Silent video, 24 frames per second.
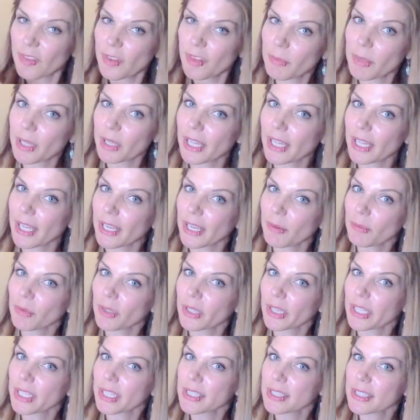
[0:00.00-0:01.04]
I'm going to
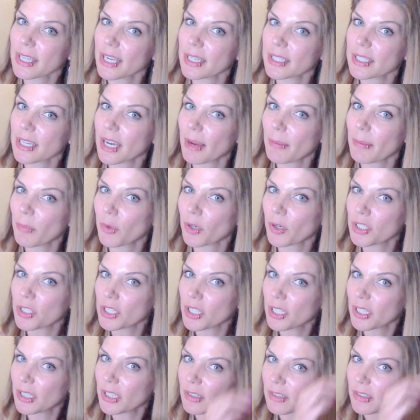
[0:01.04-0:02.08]
release that top
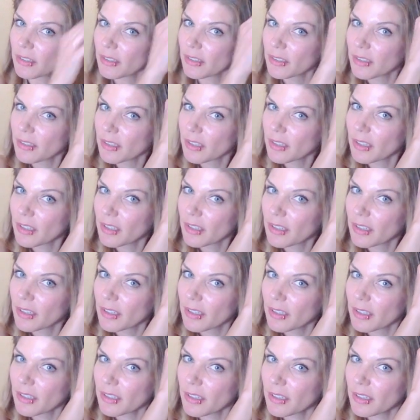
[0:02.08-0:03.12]
portion
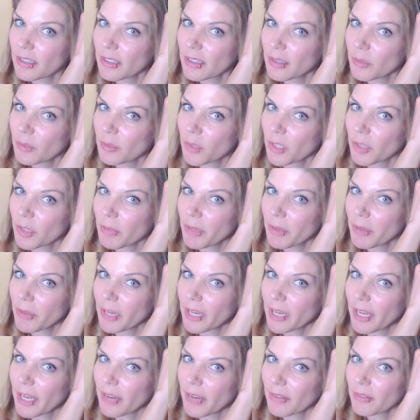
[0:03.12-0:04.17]
and work my way
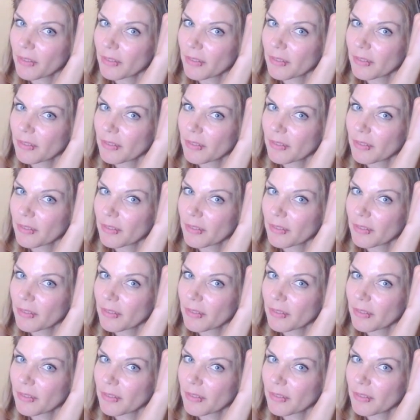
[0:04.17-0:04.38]
down.